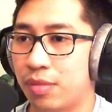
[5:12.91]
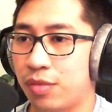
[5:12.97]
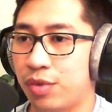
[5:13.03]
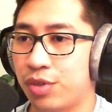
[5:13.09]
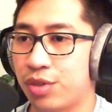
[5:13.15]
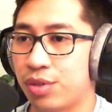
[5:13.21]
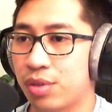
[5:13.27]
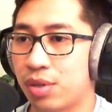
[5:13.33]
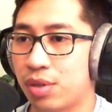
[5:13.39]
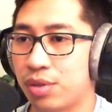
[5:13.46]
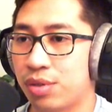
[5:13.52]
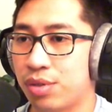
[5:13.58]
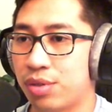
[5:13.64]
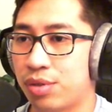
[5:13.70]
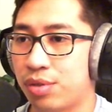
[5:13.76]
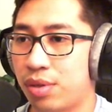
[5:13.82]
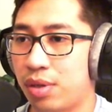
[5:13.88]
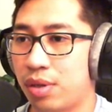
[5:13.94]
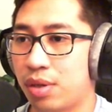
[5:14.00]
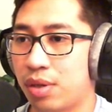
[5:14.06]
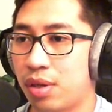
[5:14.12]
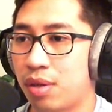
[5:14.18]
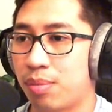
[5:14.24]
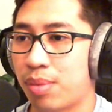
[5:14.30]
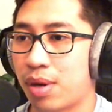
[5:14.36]
which is also string,
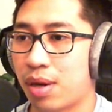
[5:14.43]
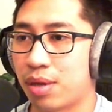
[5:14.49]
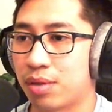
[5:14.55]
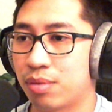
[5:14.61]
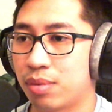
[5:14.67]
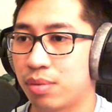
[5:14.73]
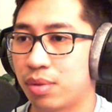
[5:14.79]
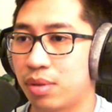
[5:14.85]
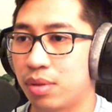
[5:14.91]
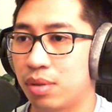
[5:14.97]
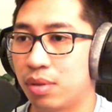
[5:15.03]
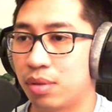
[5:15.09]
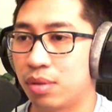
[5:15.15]
and password.